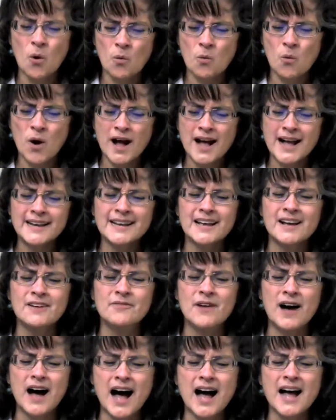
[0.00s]
one
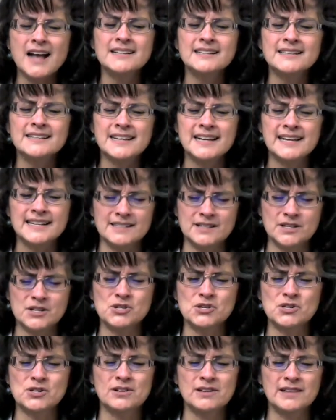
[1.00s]
of
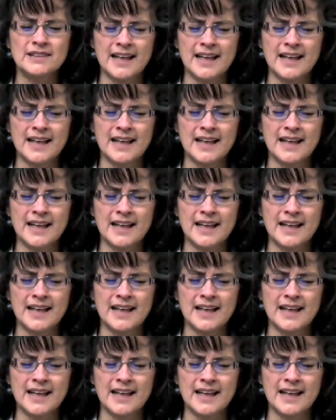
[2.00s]
unconditional